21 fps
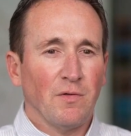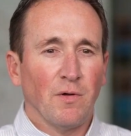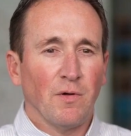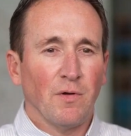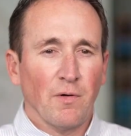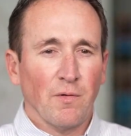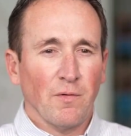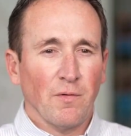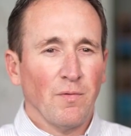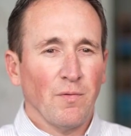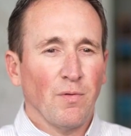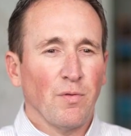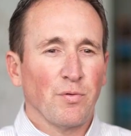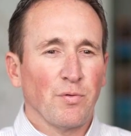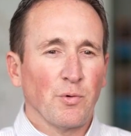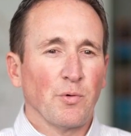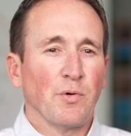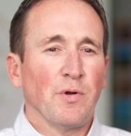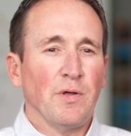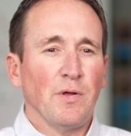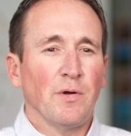they're
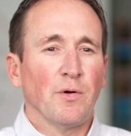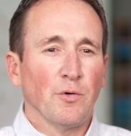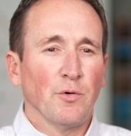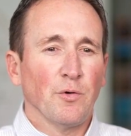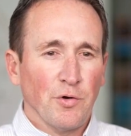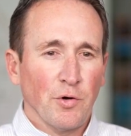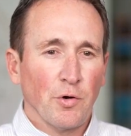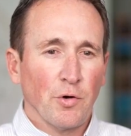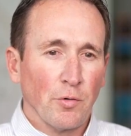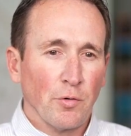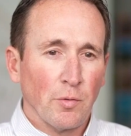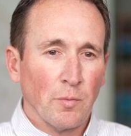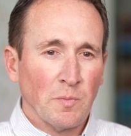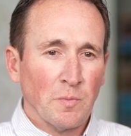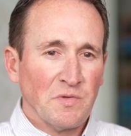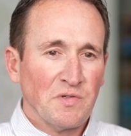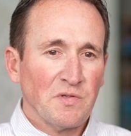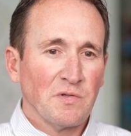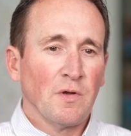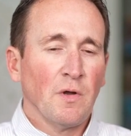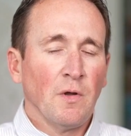30-year
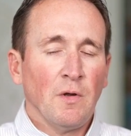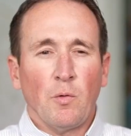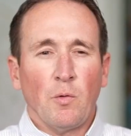terms.